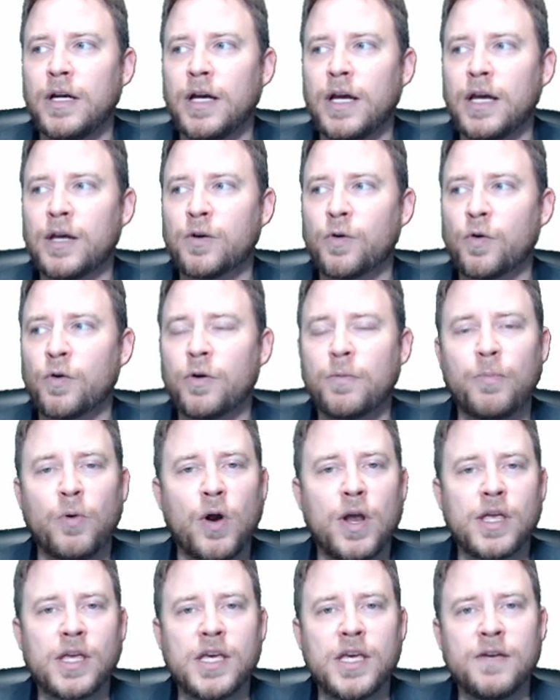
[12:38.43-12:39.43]
in order to
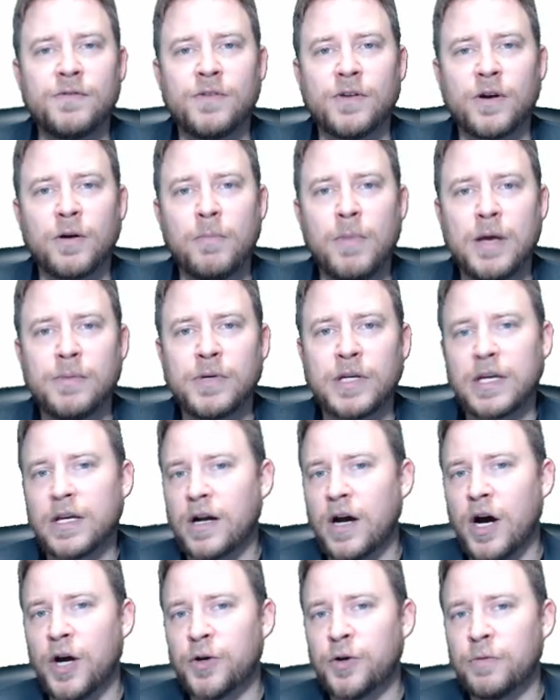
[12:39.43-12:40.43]
break even or maybe get
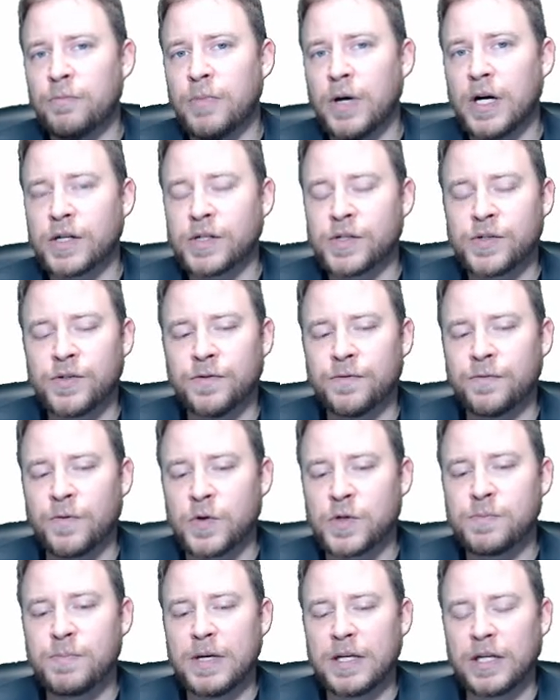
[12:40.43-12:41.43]
$100 for
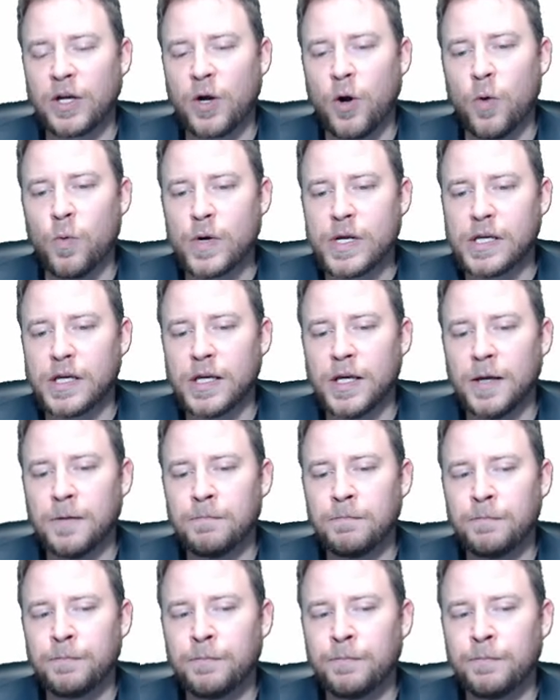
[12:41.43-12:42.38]
spending all weekend.